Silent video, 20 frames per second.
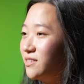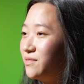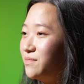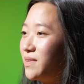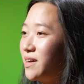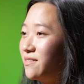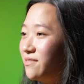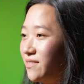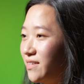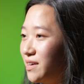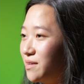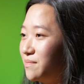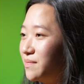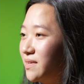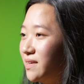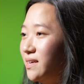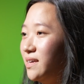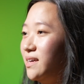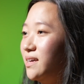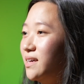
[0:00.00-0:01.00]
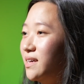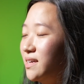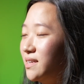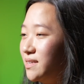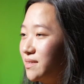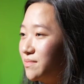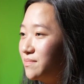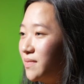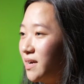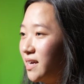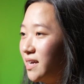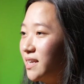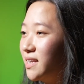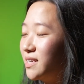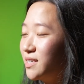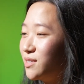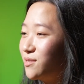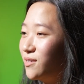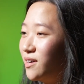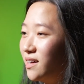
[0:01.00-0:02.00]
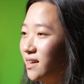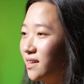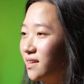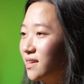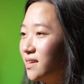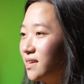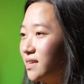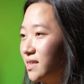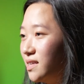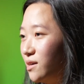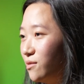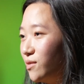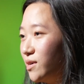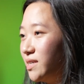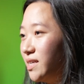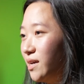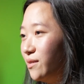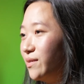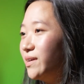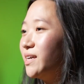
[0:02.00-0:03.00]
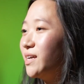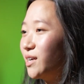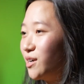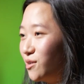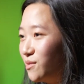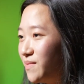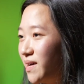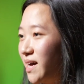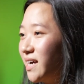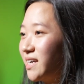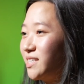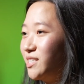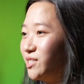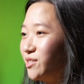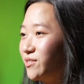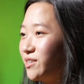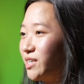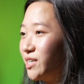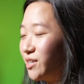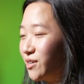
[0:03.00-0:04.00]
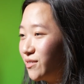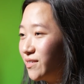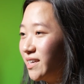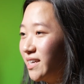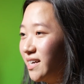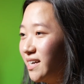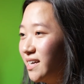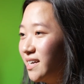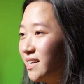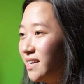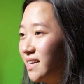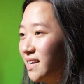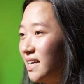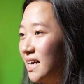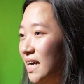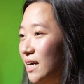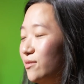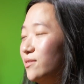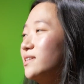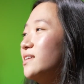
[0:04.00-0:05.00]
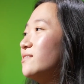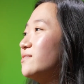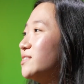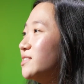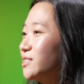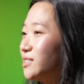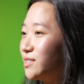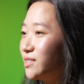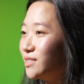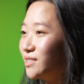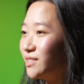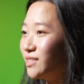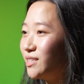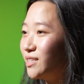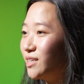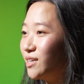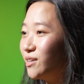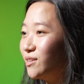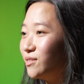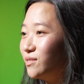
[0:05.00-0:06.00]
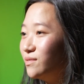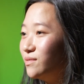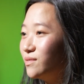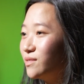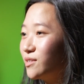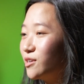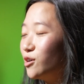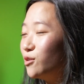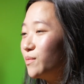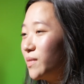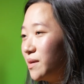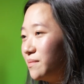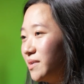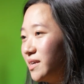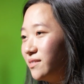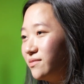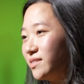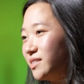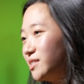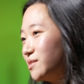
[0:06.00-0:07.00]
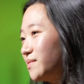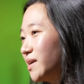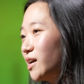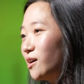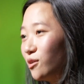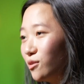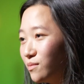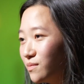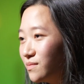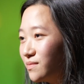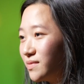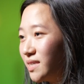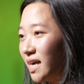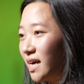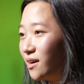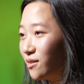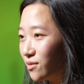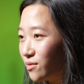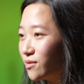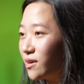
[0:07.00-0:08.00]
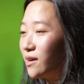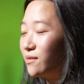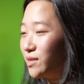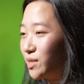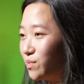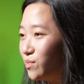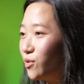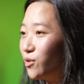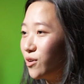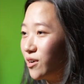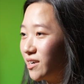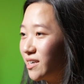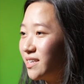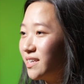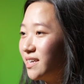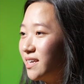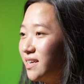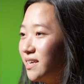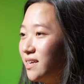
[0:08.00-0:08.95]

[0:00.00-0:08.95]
of my family and mine as well, that one day we can go back to Korea. I would love to, you know, go maybe even to my hometown where I was born